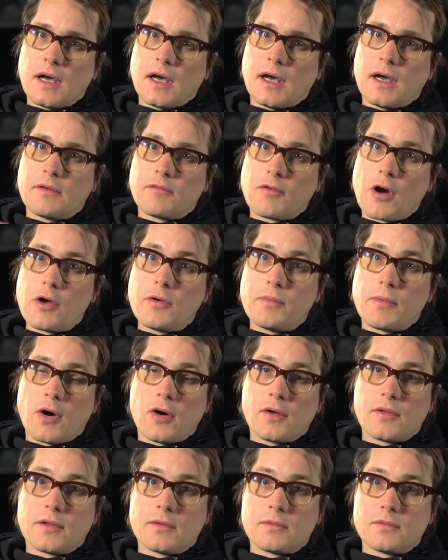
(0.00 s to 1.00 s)
a
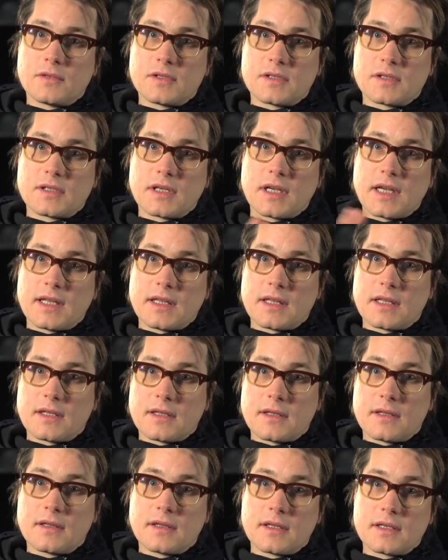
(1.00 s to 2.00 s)
robot
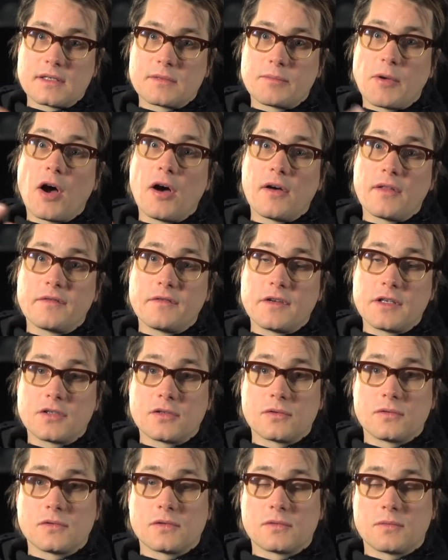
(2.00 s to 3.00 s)
that's part of the
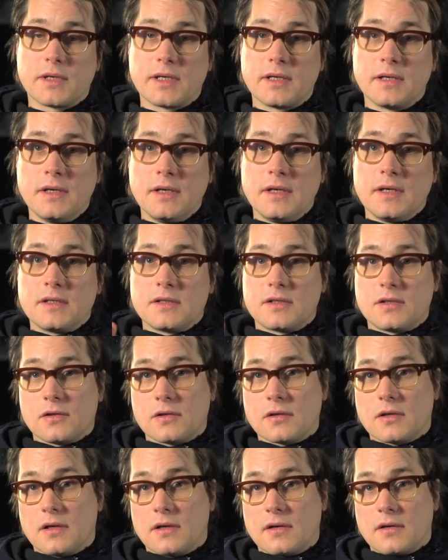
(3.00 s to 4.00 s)
visuals. We
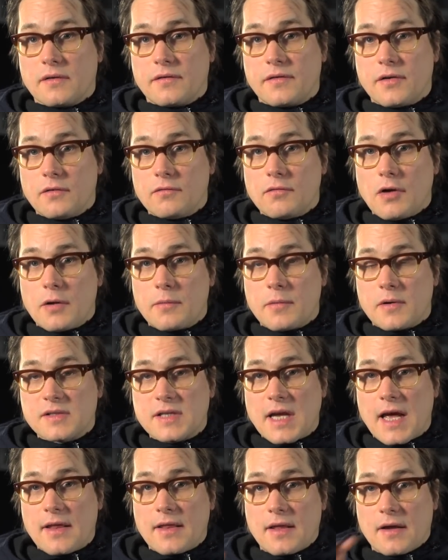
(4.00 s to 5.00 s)
took a few robots
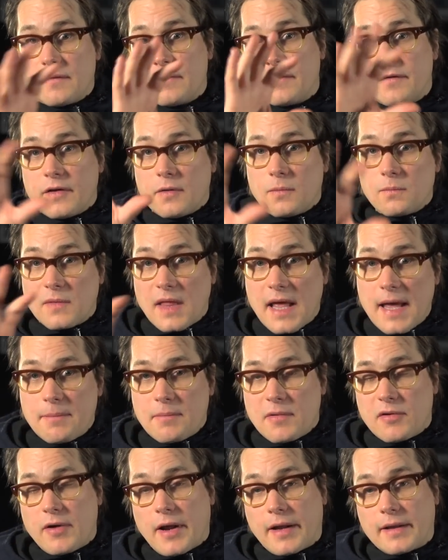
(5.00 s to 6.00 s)
out there and filmed
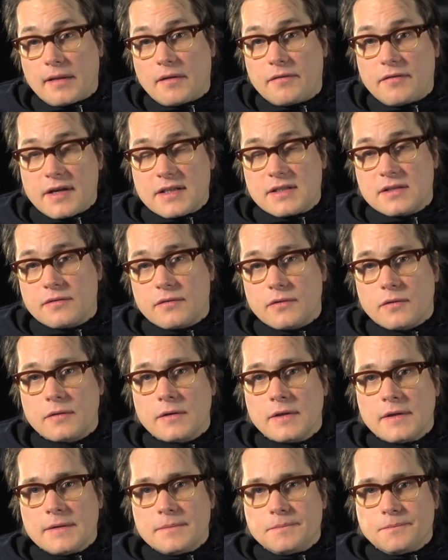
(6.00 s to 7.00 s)
them around the festival.
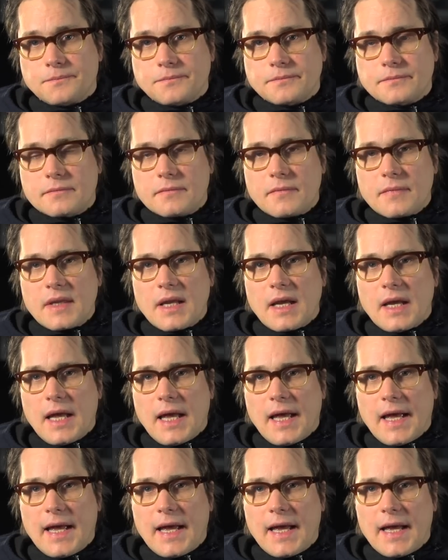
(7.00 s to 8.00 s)

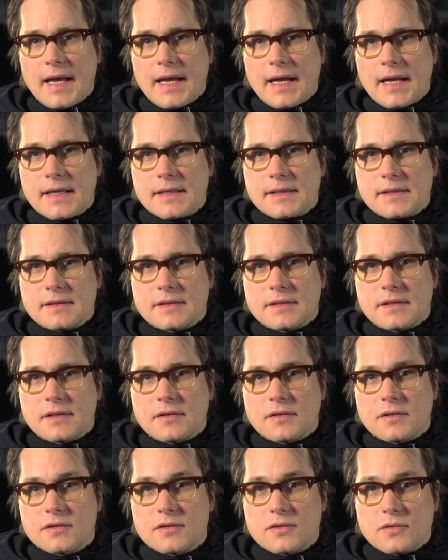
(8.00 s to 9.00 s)
And
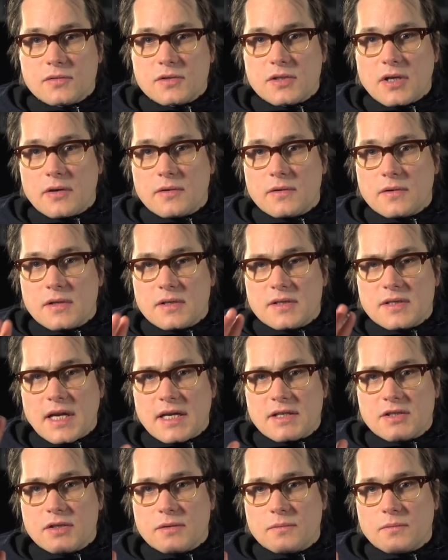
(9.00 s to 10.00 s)
there was also a
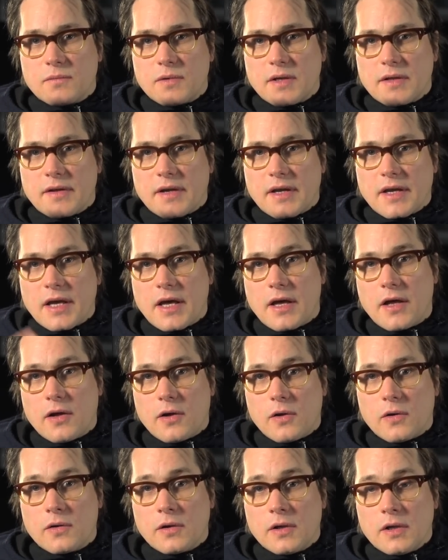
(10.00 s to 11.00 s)
section with a
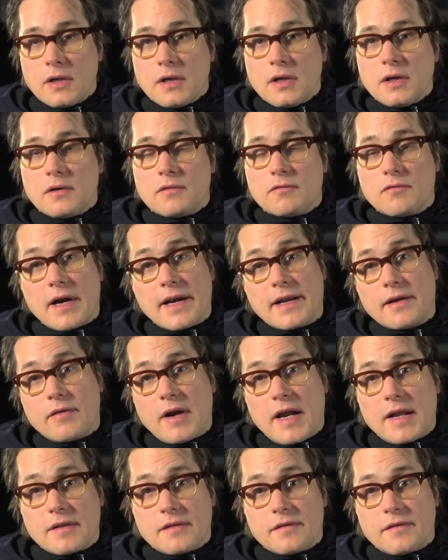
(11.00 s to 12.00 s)
girl running
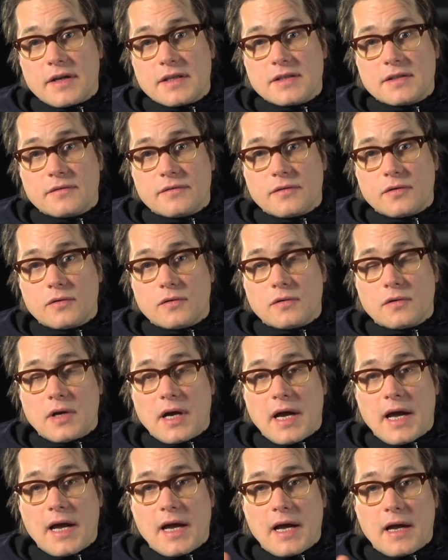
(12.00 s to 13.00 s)
around the festival,
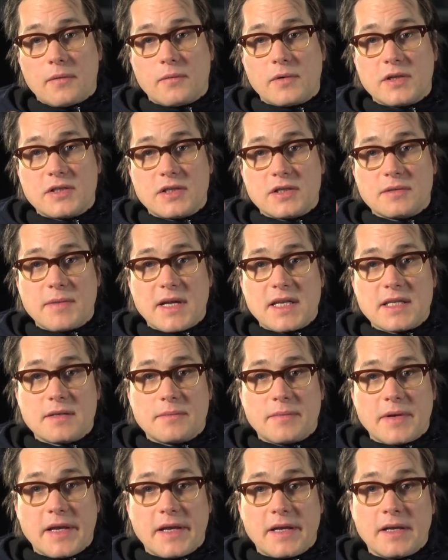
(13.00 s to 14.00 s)
which is meant to
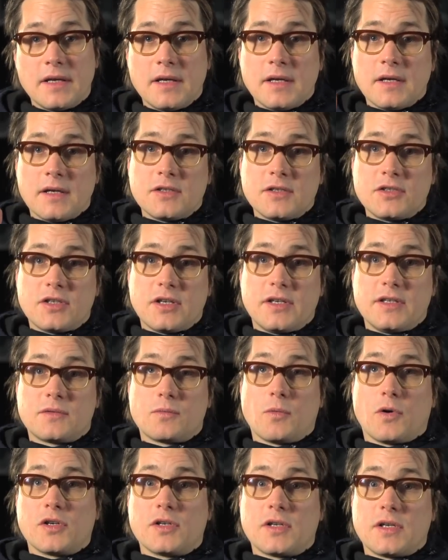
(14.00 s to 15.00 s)
be,
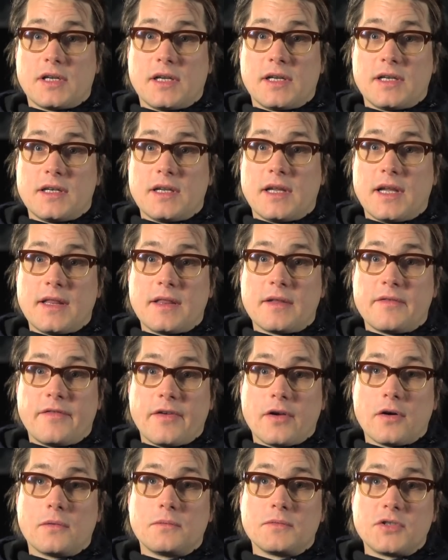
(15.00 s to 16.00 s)
in the
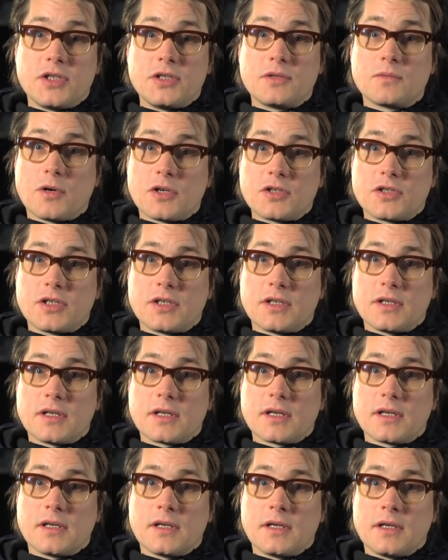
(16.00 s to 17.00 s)
film, she's watching
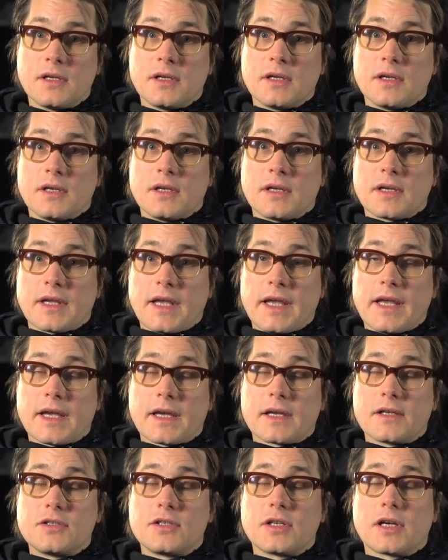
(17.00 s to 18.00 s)
the
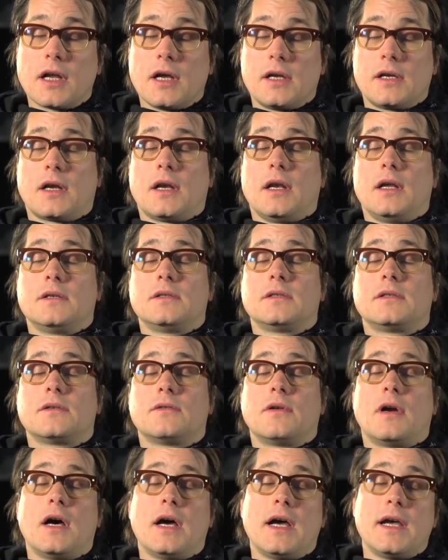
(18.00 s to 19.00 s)
gig and she kind of closes
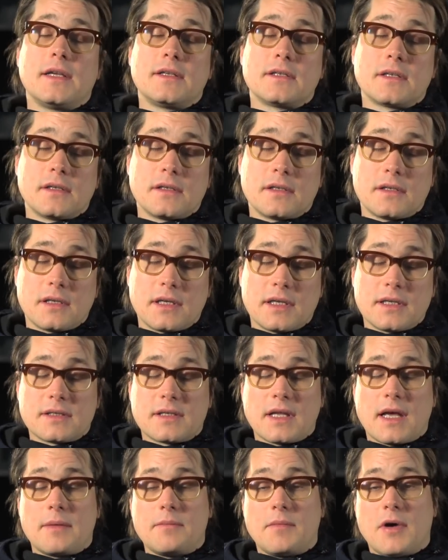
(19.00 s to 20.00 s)
her eyes, and it's
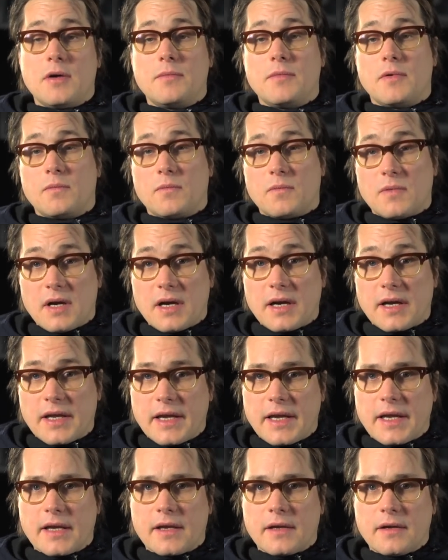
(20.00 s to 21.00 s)
that moment at a
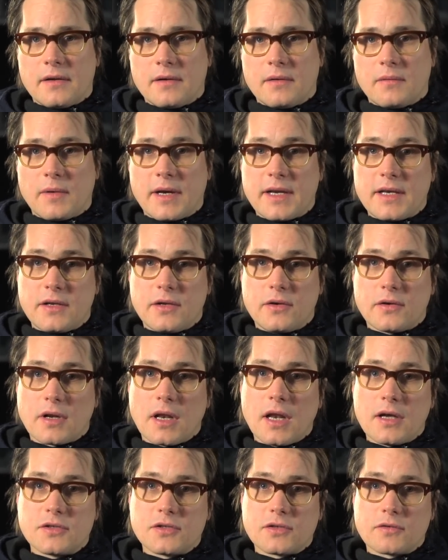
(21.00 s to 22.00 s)
gig when you
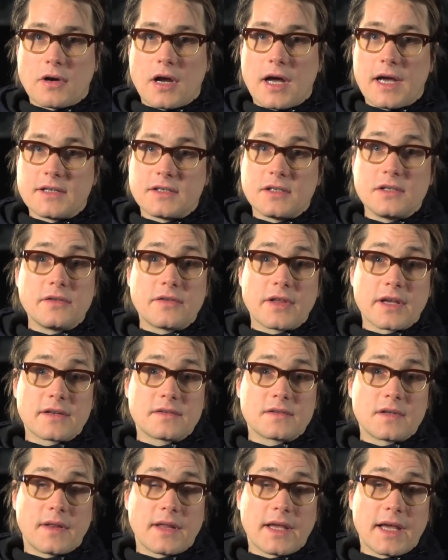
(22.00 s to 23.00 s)
close your eyes and you think
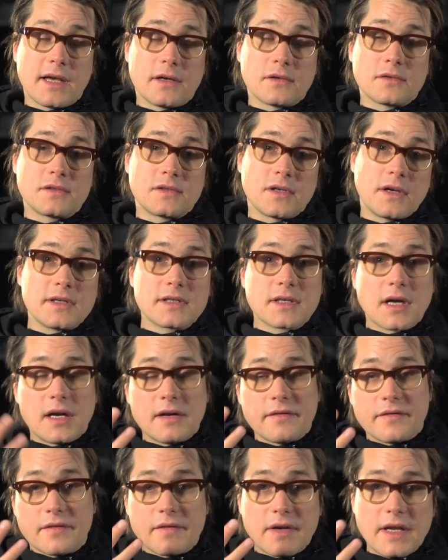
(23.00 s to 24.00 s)
of something else, so it's kind
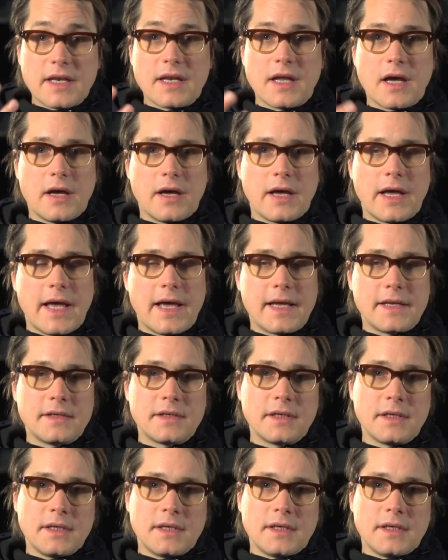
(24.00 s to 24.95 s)
of in her head.